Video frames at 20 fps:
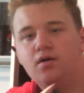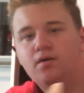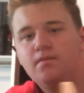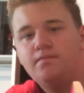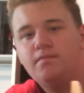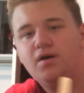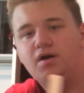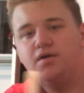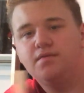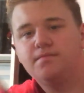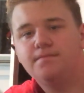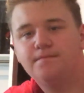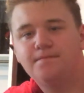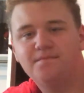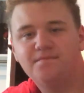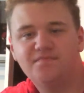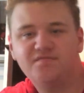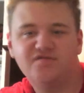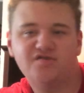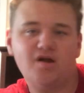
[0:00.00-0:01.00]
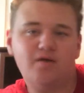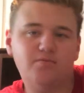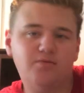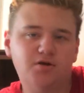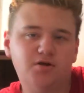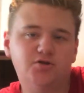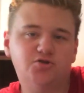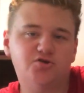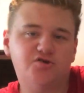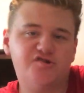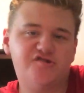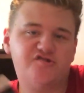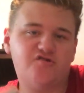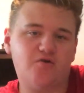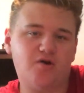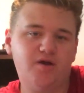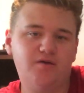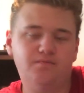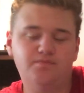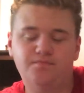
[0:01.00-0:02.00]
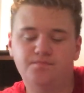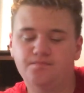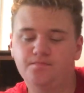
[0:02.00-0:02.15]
But Psalm 100 is great.